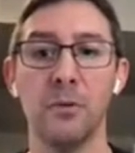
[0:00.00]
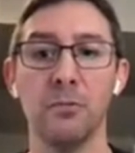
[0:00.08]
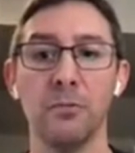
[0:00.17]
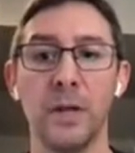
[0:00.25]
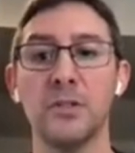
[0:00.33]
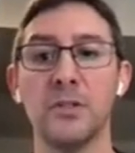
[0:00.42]

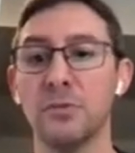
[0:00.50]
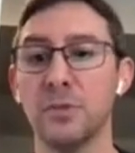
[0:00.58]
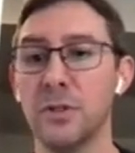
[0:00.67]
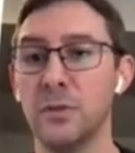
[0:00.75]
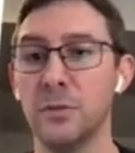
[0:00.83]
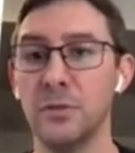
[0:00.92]
Registry
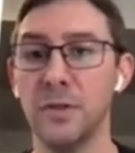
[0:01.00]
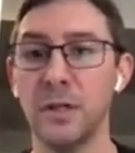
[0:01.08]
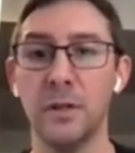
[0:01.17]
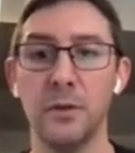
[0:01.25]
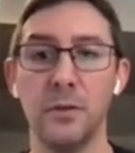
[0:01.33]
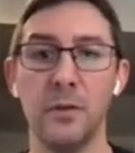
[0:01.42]
tools
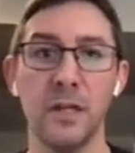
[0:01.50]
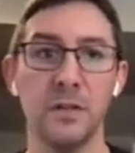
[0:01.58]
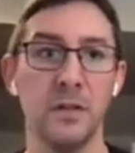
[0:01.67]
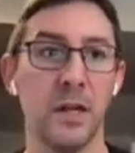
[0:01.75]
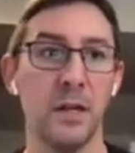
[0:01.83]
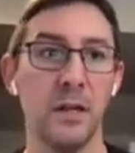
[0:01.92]
include
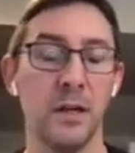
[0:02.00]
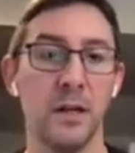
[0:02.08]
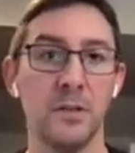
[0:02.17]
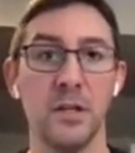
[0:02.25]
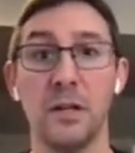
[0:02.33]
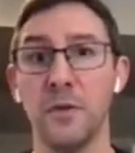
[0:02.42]
things like
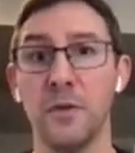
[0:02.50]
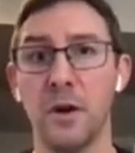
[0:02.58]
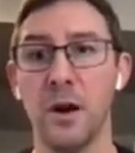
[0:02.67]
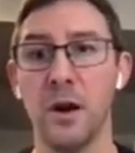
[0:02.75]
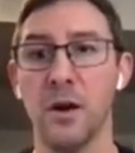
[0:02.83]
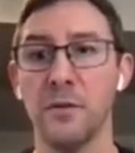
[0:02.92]

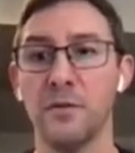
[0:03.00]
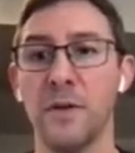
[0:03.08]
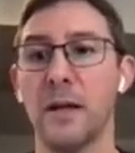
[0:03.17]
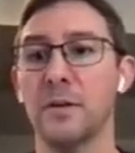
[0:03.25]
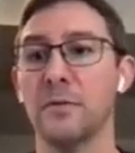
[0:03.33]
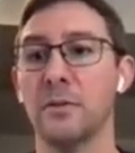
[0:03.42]
JFrog
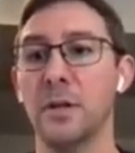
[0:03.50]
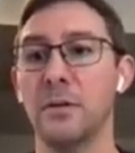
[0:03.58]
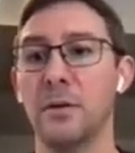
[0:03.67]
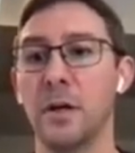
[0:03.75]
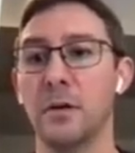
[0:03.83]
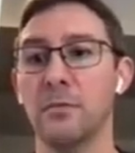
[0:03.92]
Artifactory,
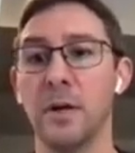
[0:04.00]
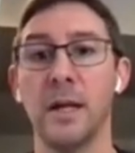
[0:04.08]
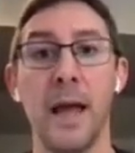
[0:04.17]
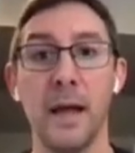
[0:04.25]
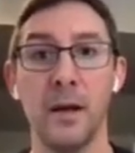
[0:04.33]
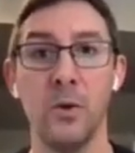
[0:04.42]
Red
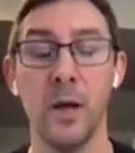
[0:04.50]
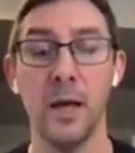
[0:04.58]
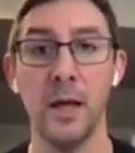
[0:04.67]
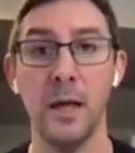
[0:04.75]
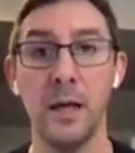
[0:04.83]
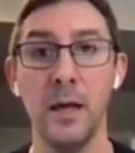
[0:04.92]
Hat
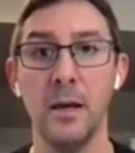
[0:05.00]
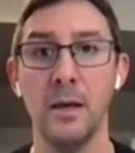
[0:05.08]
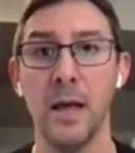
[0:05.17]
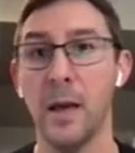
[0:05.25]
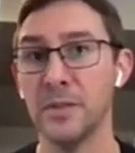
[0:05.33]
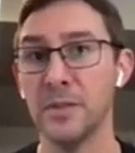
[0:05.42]
Quay,
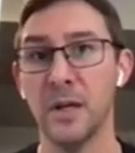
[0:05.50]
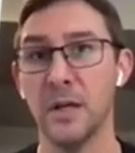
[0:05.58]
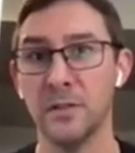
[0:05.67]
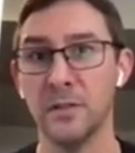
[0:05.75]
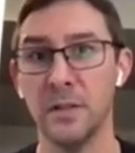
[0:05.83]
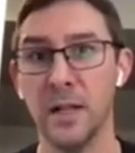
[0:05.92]

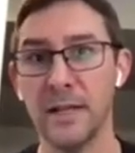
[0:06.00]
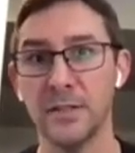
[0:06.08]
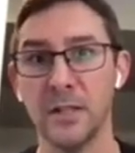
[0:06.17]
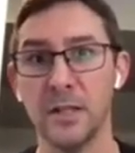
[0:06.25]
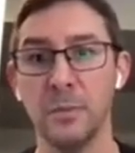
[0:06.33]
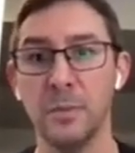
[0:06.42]
Amazon's
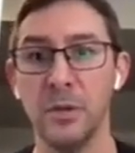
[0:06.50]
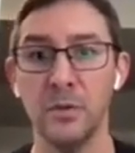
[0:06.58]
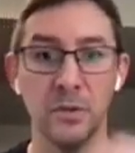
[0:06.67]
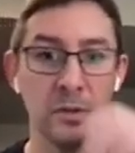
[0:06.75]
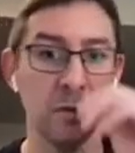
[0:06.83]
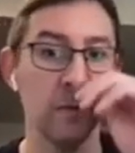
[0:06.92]
Elastic Compute
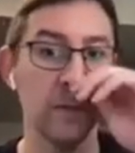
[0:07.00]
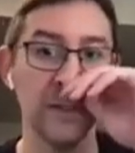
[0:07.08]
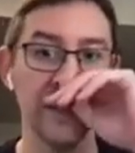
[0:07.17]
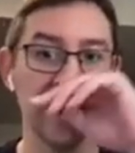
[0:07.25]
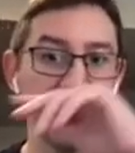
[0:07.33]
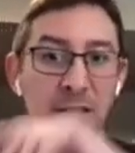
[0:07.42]

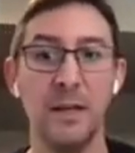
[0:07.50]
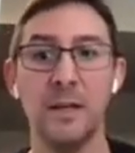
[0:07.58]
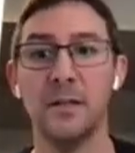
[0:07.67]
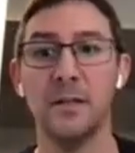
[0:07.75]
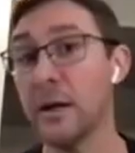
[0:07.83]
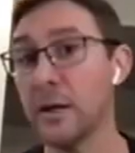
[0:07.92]
Services,
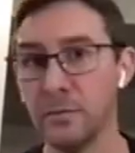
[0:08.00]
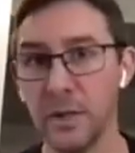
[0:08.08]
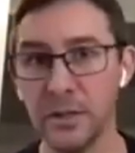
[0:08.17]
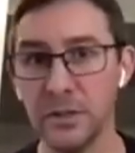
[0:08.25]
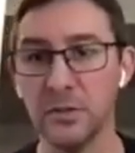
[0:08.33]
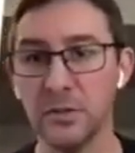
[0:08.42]
Docker
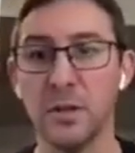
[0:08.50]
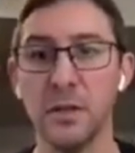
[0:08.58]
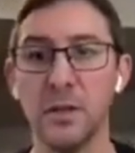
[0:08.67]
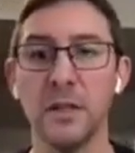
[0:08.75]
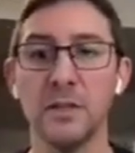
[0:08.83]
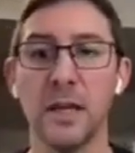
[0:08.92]
Registry,
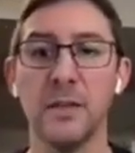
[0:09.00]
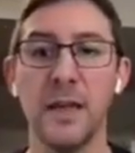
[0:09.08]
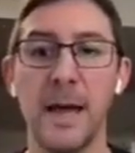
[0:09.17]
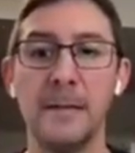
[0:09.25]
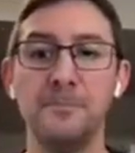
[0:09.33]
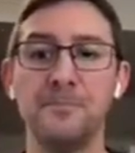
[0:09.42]
things like
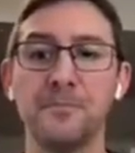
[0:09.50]
that.